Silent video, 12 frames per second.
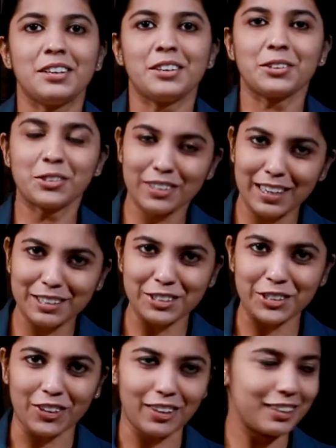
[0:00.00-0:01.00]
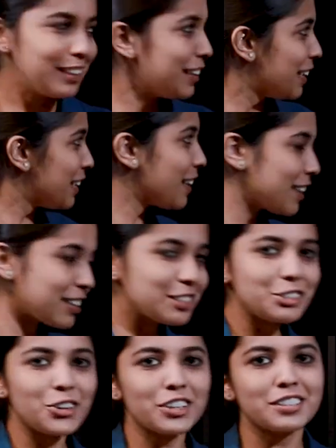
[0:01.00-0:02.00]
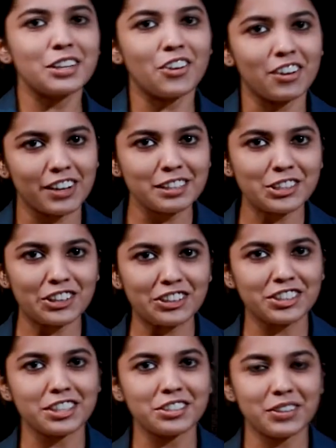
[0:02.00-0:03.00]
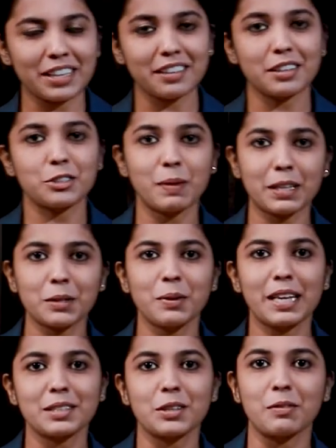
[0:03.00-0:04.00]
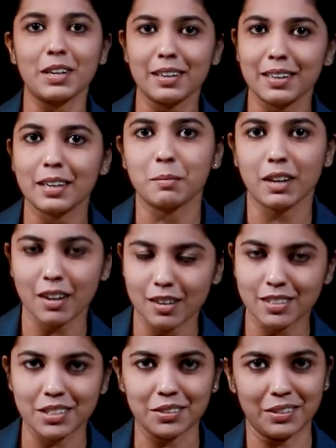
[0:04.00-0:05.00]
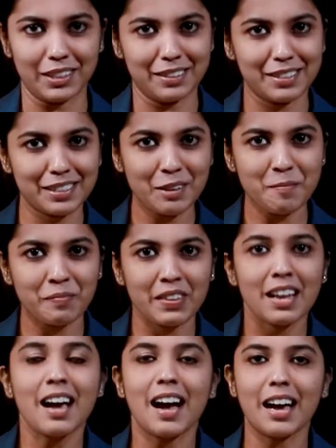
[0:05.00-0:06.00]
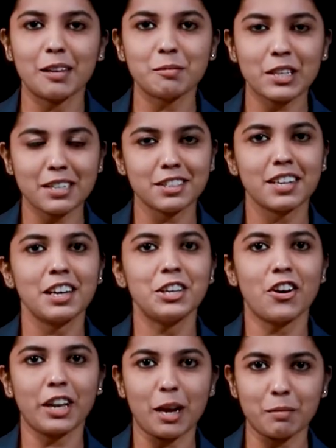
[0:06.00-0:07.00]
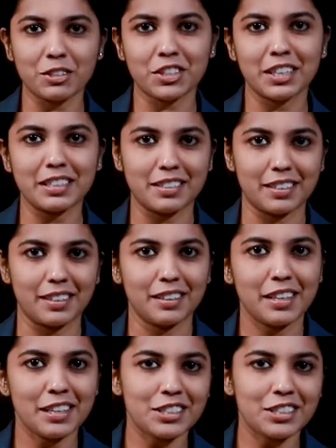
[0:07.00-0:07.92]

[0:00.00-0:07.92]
Good day to you all. Learner's Note is an online solution to encourage better ways of learning among our students. I am Anjana, your chemistry teacher.